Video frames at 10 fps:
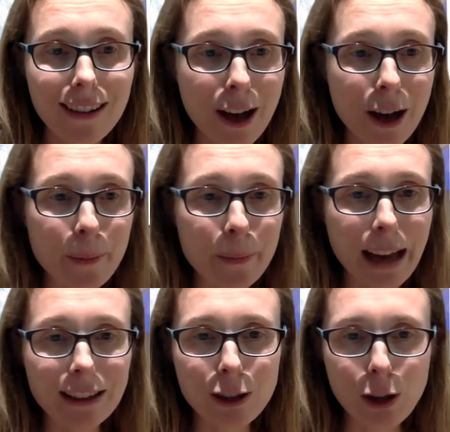
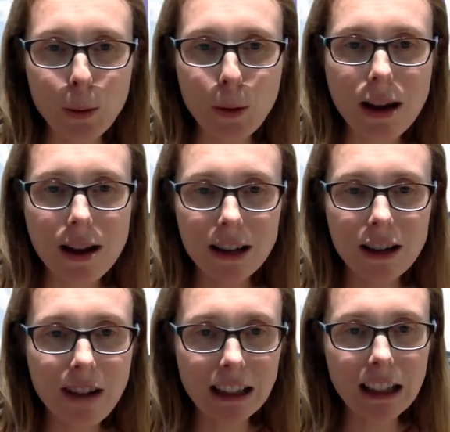And so
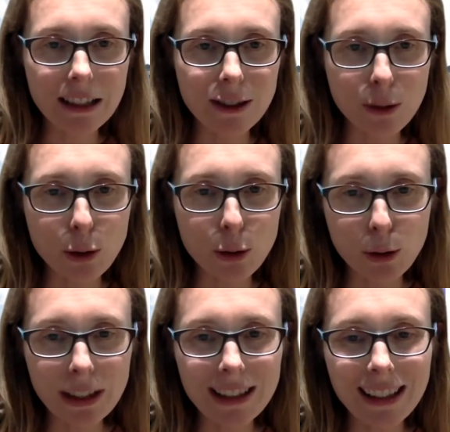congratulations on your
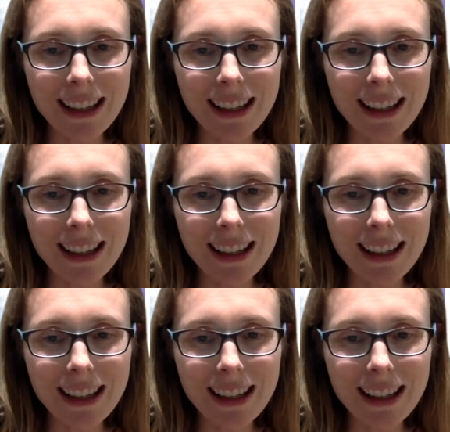choice.